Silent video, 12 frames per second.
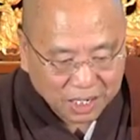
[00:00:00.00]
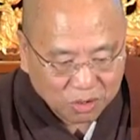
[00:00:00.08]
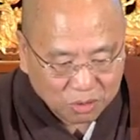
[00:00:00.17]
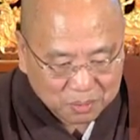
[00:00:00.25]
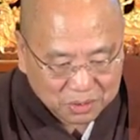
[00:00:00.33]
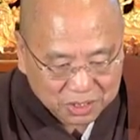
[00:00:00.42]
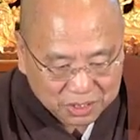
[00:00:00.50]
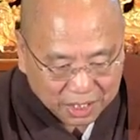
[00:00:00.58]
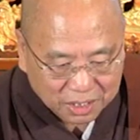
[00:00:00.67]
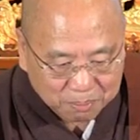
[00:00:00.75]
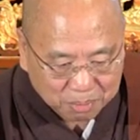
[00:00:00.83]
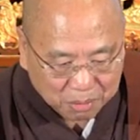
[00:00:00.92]
how about a
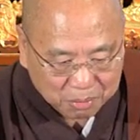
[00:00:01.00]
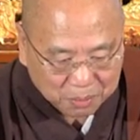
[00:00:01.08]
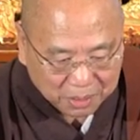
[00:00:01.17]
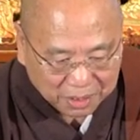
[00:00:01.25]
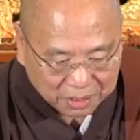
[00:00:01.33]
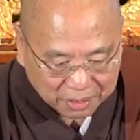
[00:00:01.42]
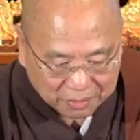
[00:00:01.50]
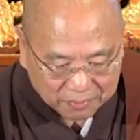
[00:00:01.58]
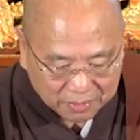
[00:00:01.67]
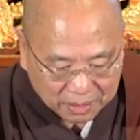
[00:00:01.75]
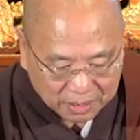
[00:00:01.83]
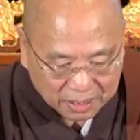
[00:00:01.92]
second probability?
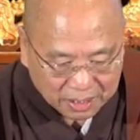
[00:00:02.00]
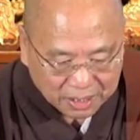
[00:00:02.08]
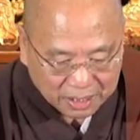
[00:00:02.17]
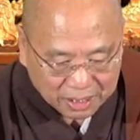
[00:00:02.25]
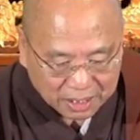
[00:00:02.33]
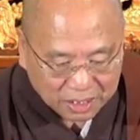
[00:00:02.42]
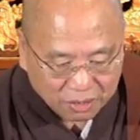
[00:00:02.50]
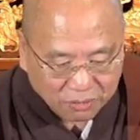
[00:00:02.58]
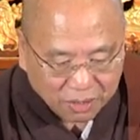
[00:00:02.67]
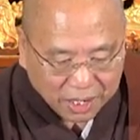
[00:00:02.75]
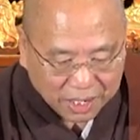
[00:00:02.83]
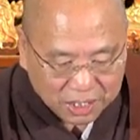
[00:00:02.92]
It
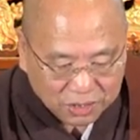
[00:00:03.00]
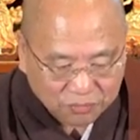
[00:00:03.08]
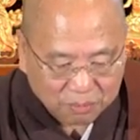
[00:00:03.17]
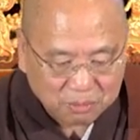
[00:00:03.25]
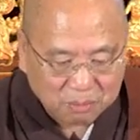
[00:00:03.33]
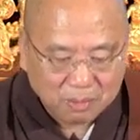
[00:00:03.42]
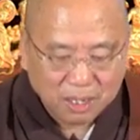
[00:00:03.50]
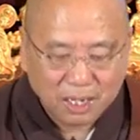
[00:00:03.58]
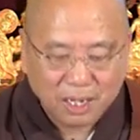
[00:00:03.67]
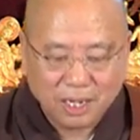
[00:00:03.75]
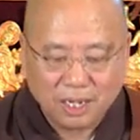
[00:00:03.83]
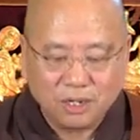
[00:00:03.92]
arises from the
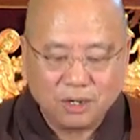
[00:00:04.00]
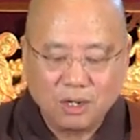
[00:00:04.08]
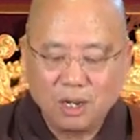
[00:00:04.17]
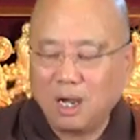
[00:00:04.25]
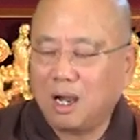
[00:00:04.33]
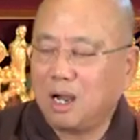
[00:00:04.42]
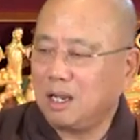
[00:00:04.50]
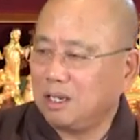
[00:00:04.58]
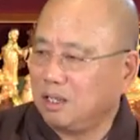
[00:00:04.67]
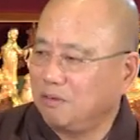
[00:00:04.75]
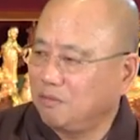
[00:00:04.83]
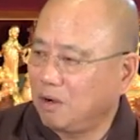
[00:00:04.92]
mind
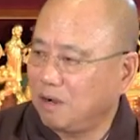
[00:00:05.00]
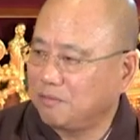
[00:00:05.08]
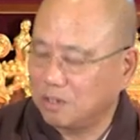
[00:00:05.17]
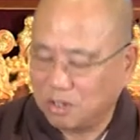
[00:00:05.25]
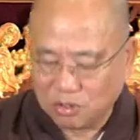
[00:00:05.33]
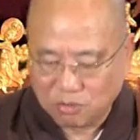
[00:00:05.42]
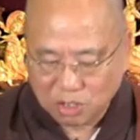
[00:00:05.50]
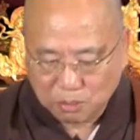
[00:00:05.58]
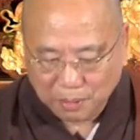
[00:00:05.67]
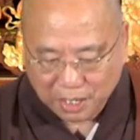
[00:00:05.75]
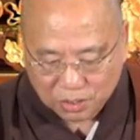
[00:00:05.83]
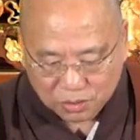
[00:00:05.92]
not involved in
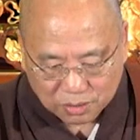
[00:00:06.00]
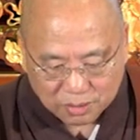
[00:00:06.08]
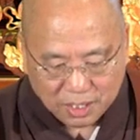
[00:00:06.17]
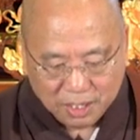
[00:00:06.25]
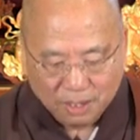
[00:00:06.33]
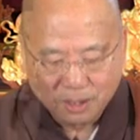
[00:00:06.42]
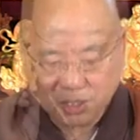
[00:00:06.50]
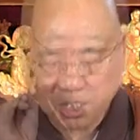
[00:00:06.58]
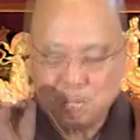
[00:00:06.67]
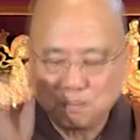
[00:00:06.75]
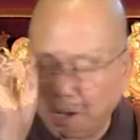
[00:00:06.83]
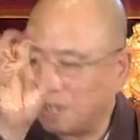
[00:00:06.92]
introspection. Uh,
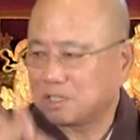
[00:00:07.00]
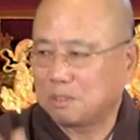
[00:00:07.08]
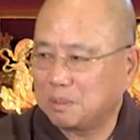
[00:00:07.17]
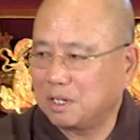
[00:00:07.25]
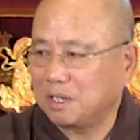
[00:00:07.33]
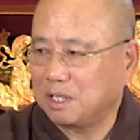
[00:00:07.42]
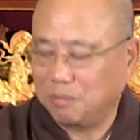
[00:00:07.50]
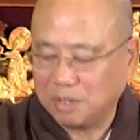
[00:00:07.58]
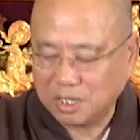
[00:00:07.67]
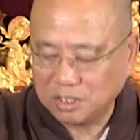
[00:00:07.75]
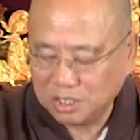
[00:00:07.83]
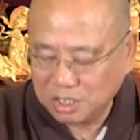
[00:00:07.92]
this possibility, we
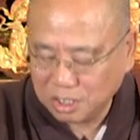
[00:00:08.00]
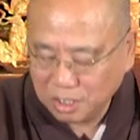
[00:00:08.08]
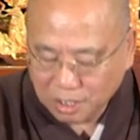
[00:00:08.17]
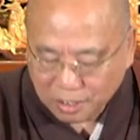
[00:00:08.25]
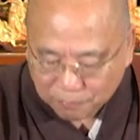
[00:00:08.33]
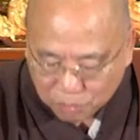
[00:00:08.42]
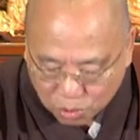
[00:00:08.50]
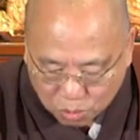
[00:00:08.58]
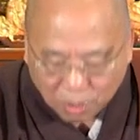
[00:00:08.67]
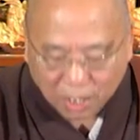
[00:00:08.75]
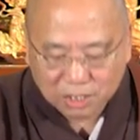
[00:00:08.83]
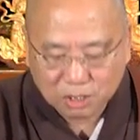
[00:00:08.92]
can see
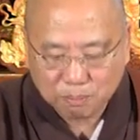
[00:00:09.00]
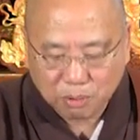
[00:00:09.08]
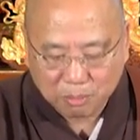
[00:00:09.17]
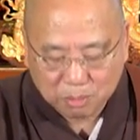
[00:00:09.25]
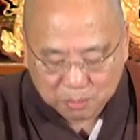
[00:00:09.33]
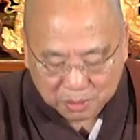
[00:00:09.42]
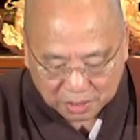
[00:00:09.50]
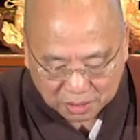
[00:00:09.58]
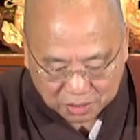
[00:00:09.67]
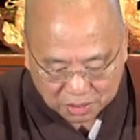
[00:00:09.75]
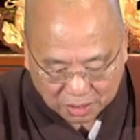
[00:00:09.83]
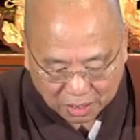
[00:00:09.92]
two other
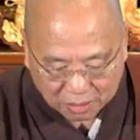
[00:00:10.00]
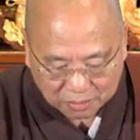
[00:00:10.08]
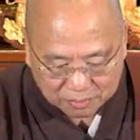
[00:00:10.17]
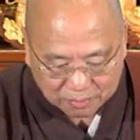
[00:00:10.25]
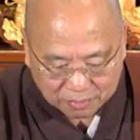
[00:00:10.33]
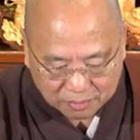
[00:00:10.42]
probabilities now.